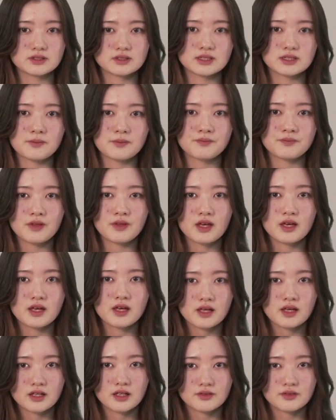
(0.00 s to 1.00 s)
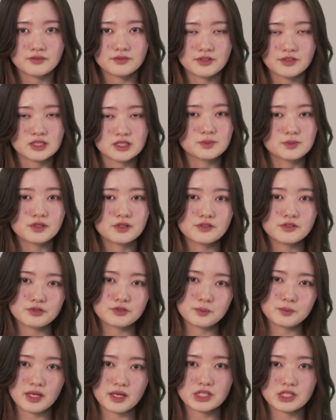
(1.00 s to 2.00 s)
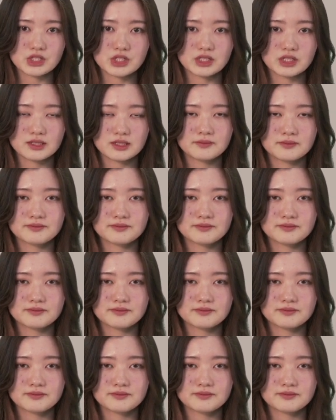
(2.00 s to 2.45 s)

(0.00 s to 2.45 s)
some visible information.